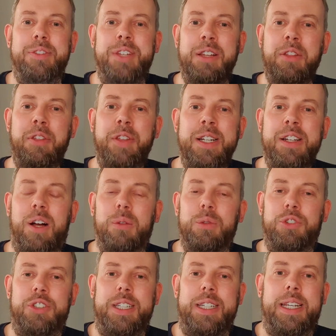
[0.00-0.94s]
The other thing that I
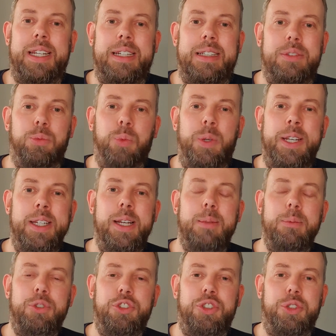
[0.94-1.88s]
was thinking is, when it
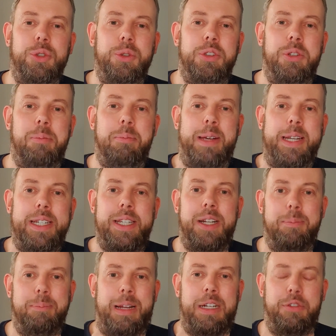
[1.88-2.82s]
comes to the make
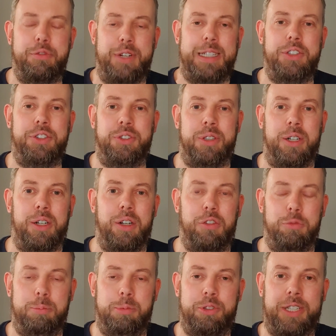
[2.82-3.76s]
and manufacturer
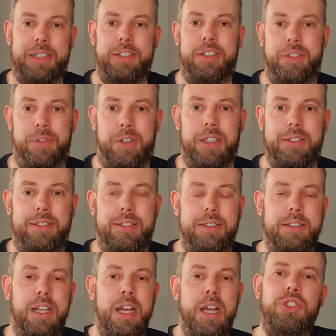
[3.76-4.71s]
of protected
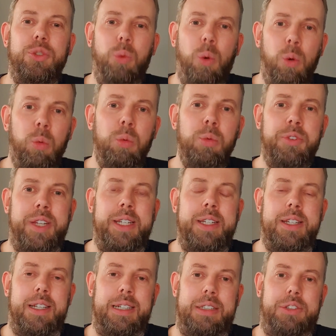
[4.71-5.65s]
devices, do all
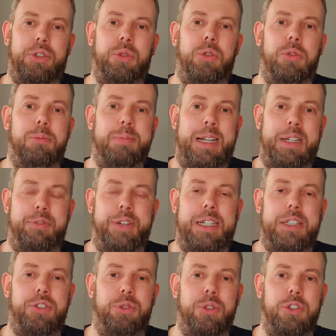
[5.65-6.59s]
the electrical
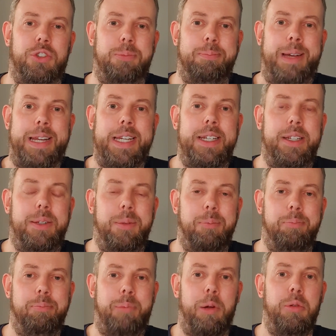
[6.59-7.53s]
manufacturers make
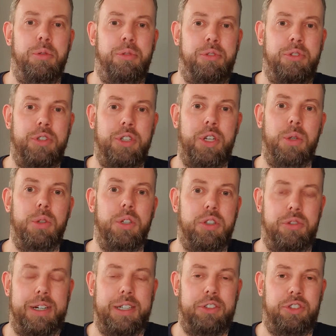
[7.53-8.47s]
both
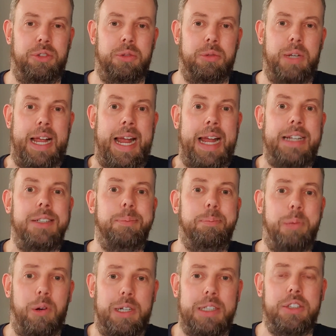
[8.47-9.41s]
unidirectional
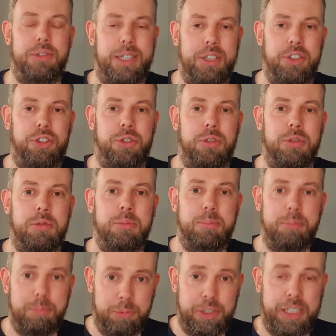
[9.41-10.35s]
and bidirectional
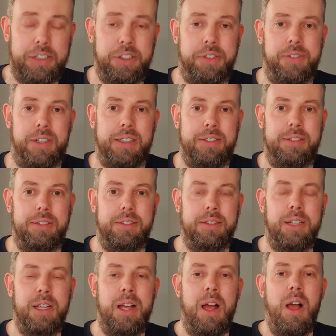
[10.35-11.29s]
protected
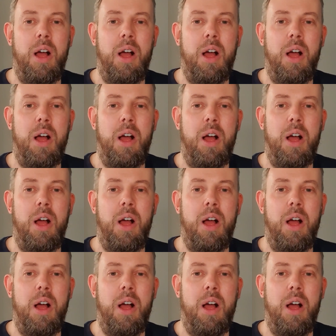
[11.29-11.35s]
devices?